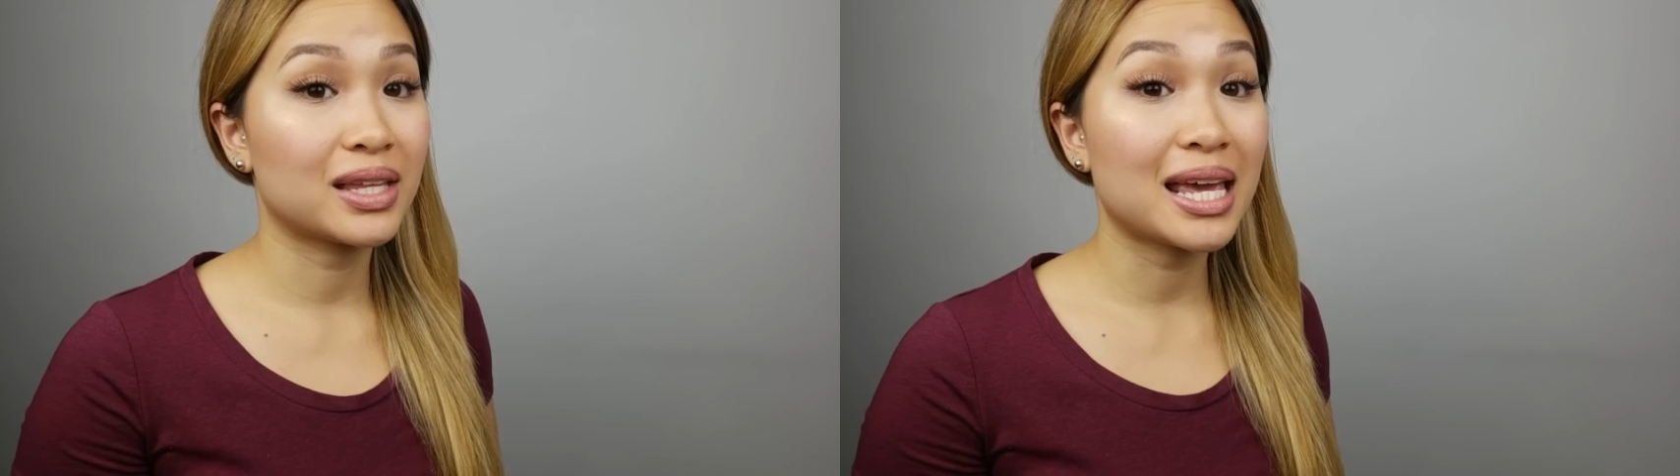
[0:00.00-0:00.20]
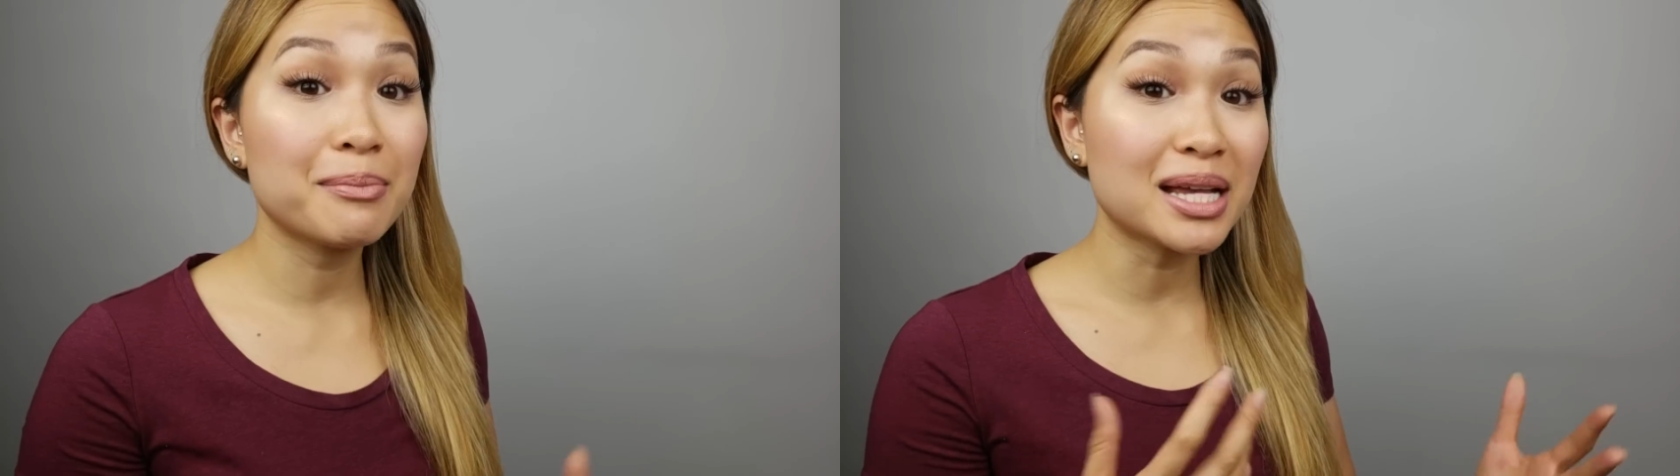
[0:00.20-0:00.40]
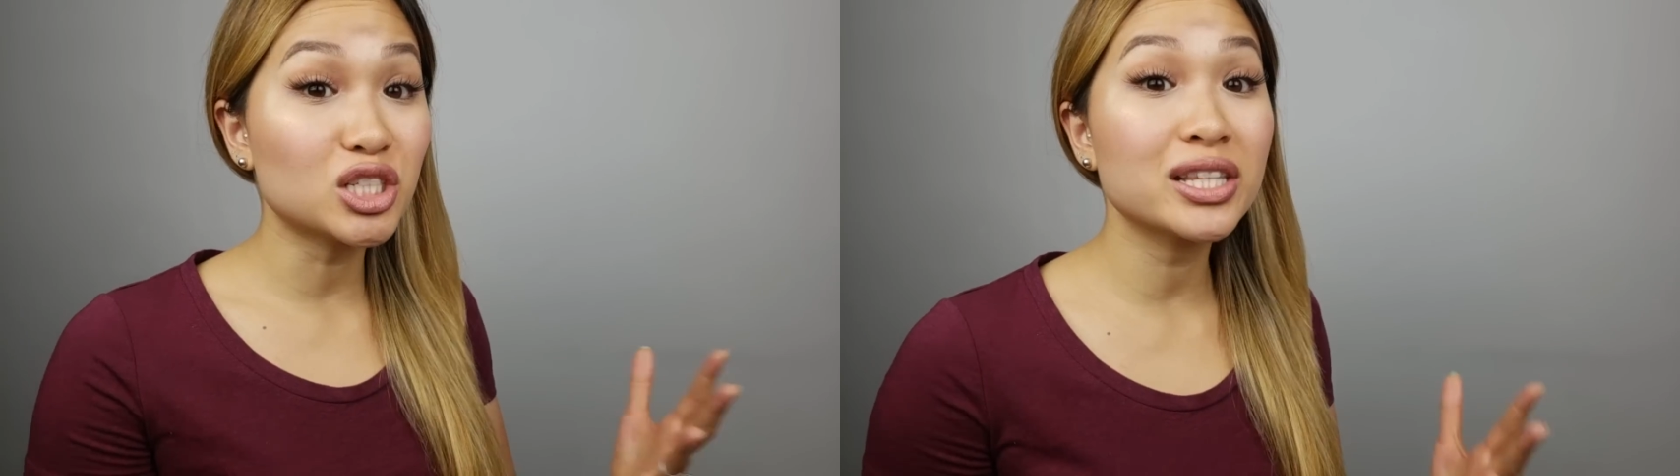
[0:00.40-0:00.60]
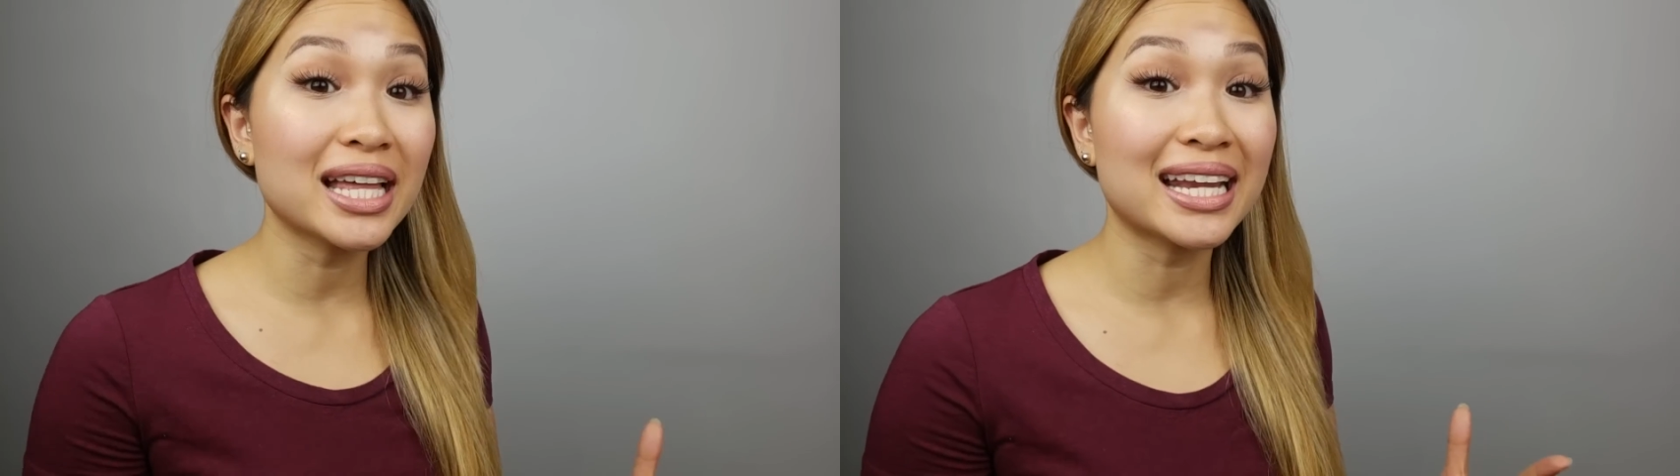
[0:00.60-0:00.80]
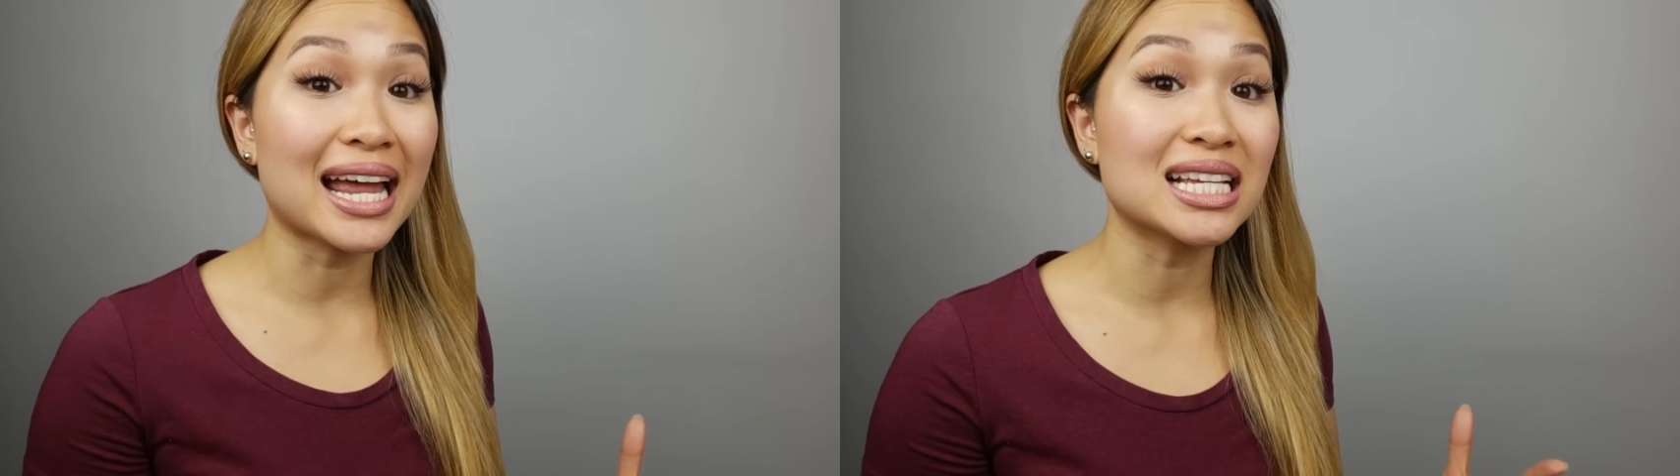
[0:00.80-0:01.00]
He mentioned
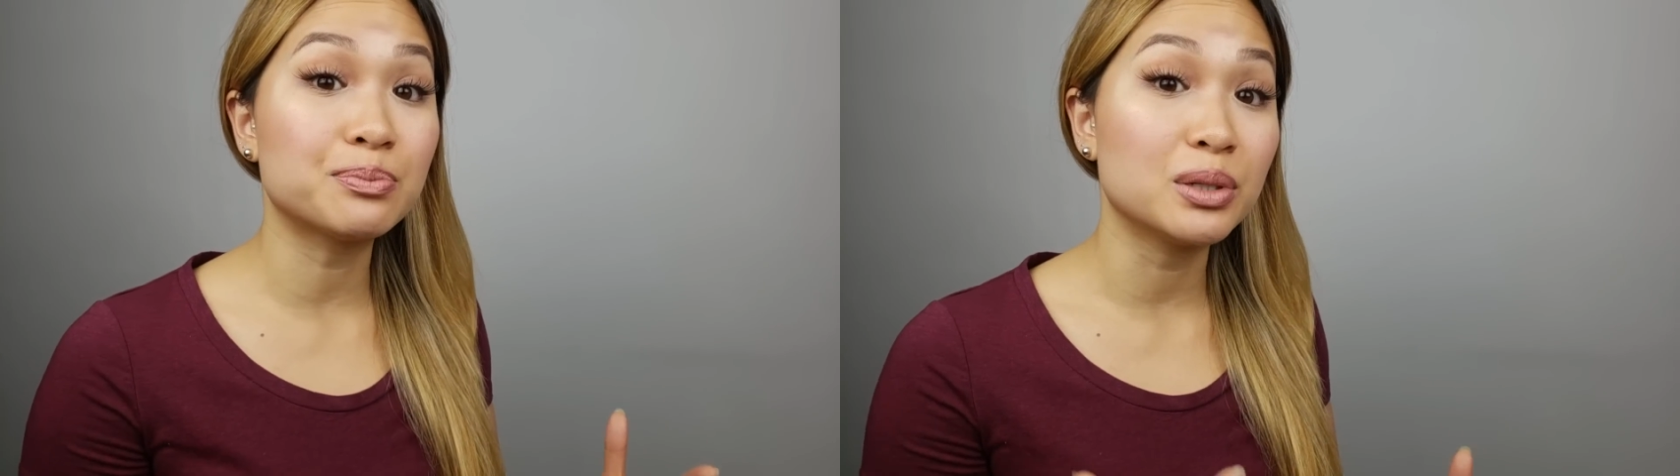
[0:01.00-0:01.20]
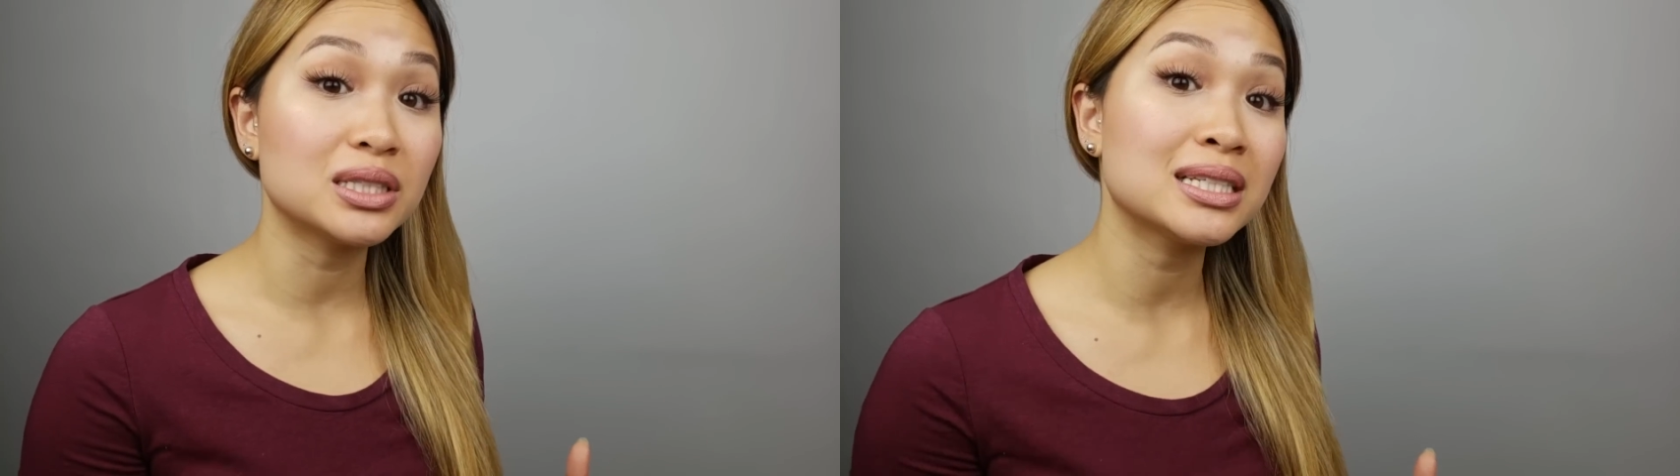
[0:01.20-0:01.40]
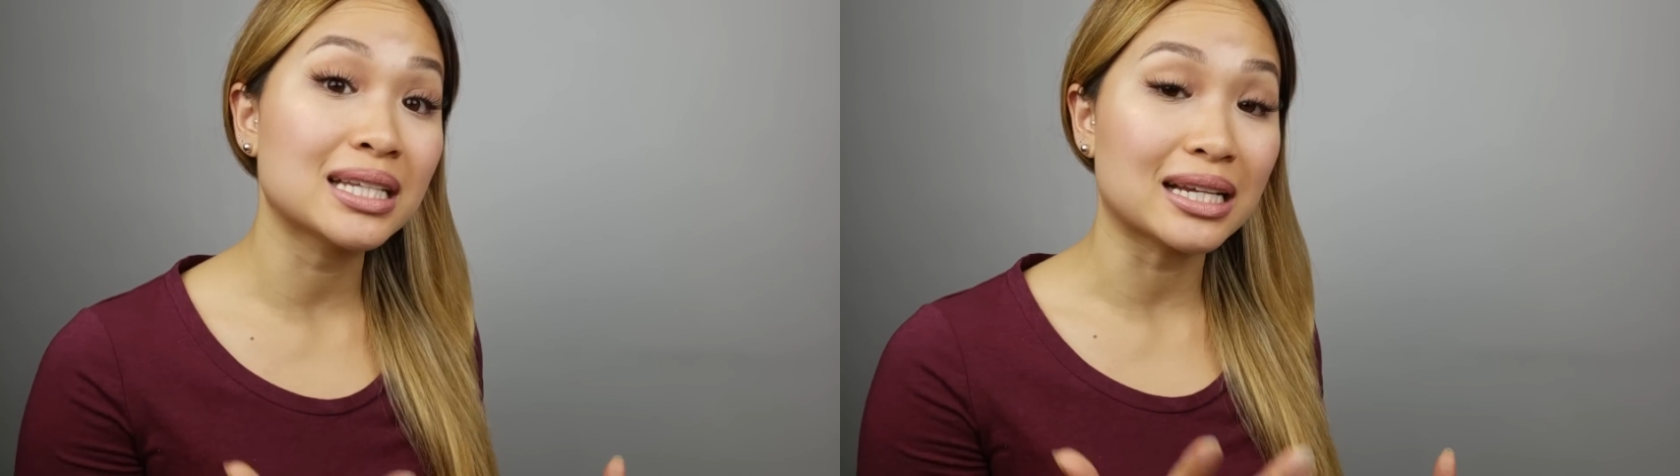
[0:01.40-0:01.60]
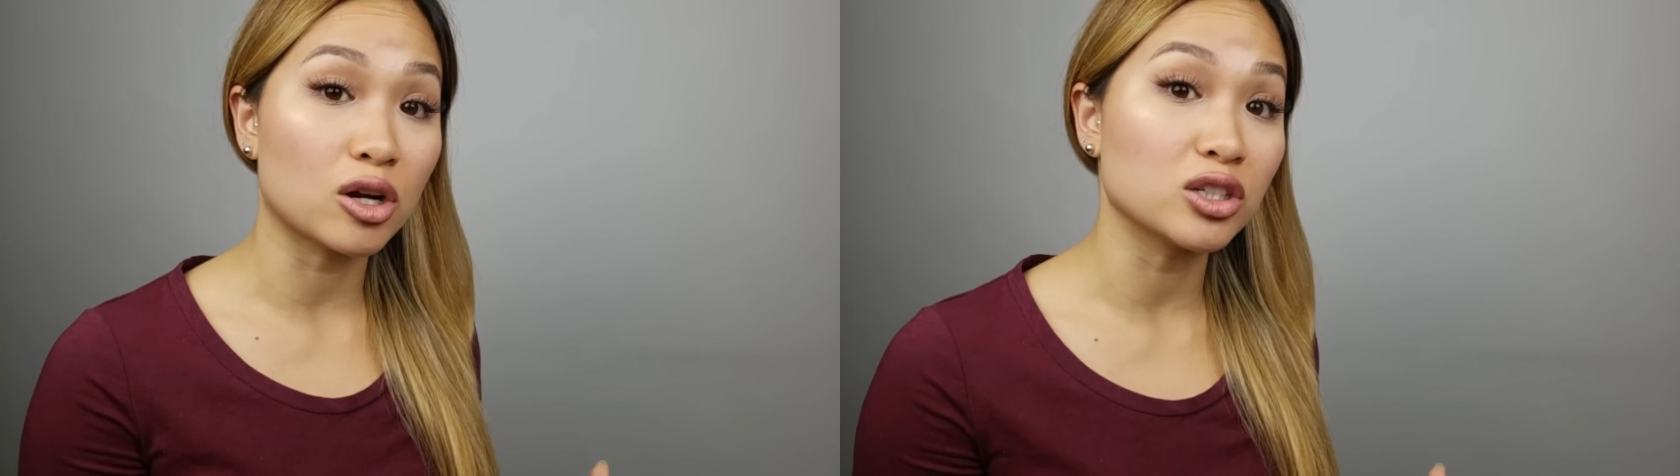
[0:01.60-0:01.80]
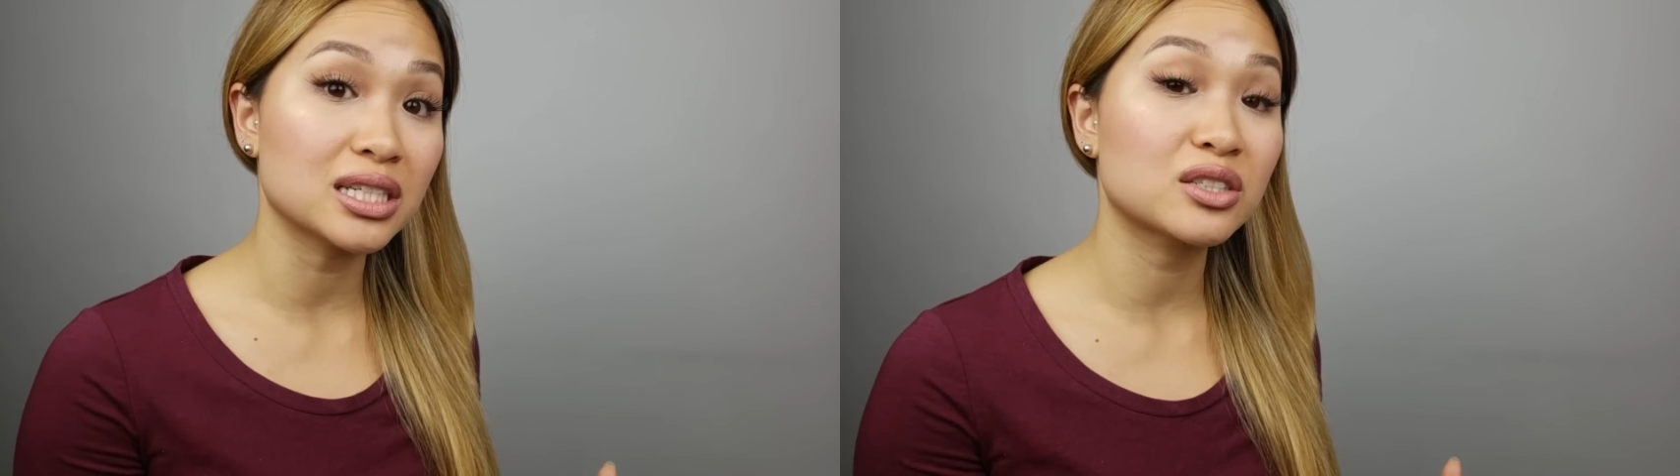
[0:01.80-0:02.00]
that it has built-in
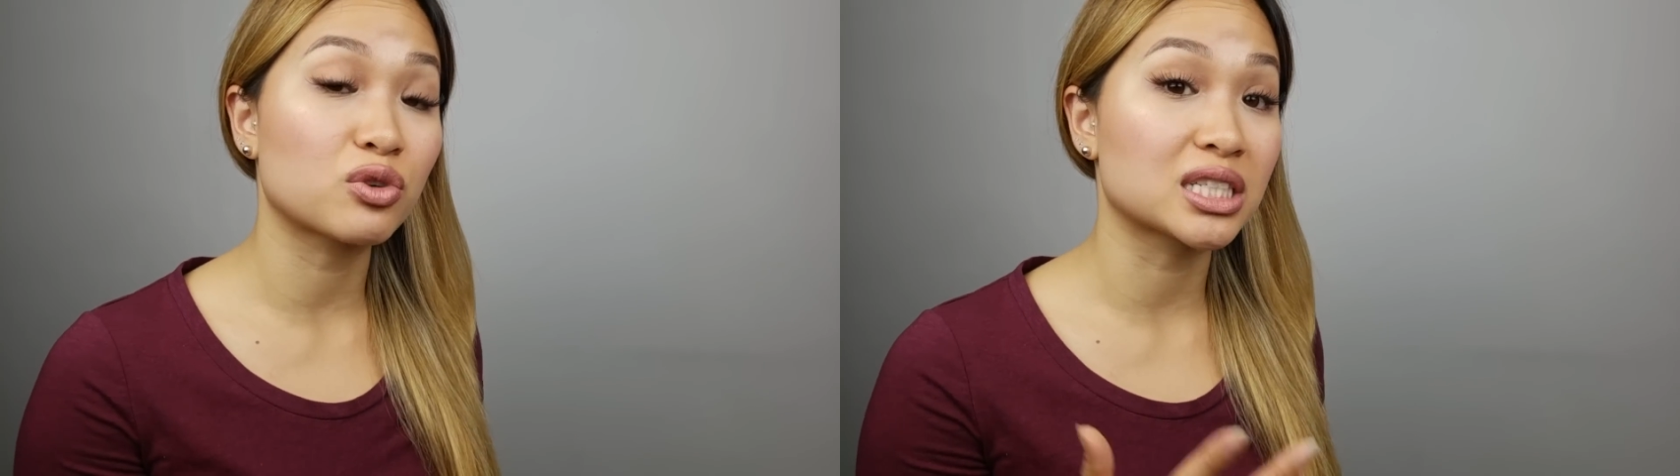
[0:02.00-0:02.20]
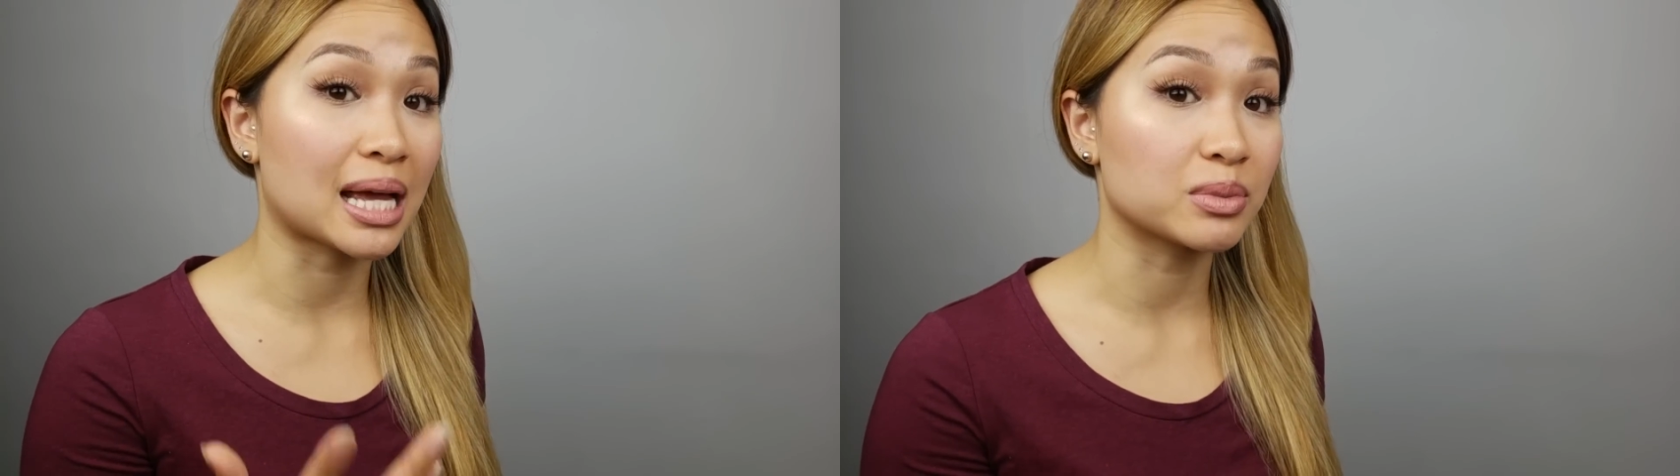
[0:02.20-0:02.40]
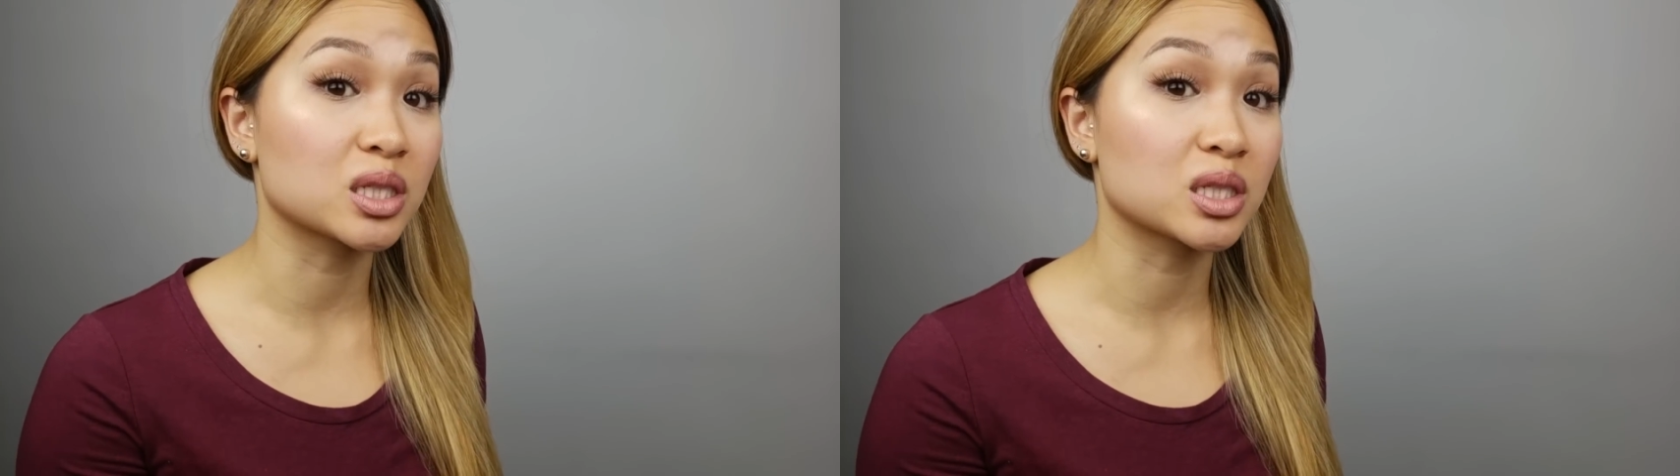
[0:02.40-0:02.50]
diagnostics for Samsung